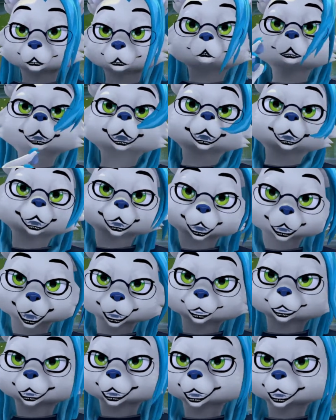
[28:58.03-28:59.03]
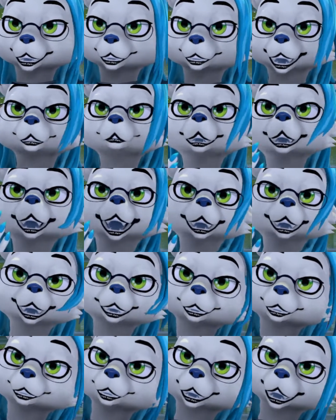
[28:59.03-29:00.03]
they themselves get
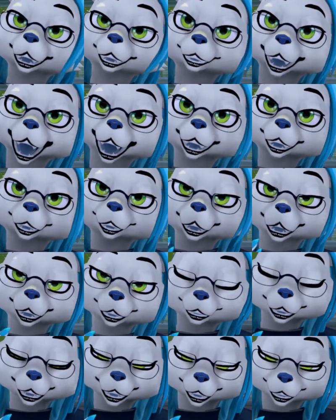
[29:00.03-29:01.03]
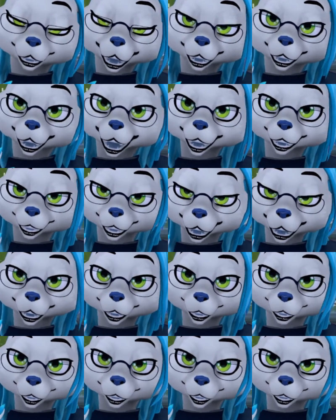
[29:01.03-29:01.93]
three childer themselves the next year.